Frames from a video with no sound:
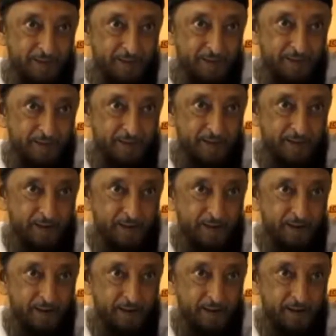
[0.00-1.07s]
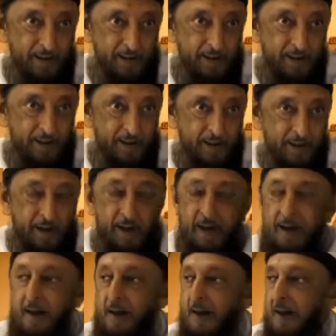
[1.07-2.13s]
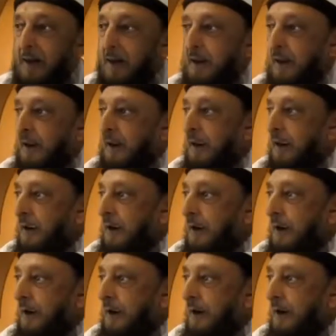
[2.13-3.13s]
No one is speaking in this clip.